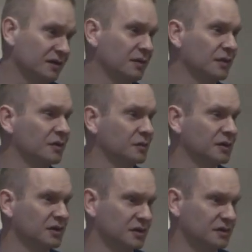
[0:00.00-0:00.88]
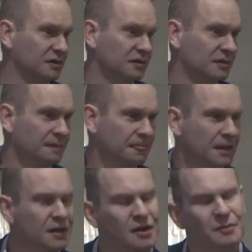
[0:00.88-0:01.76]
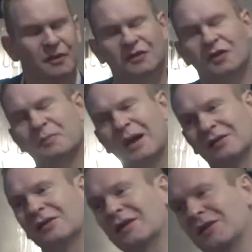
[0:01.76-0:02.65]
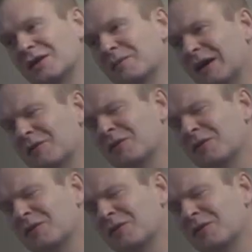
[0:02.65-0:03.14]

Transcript: and something that could be used. This goes back to that thing about,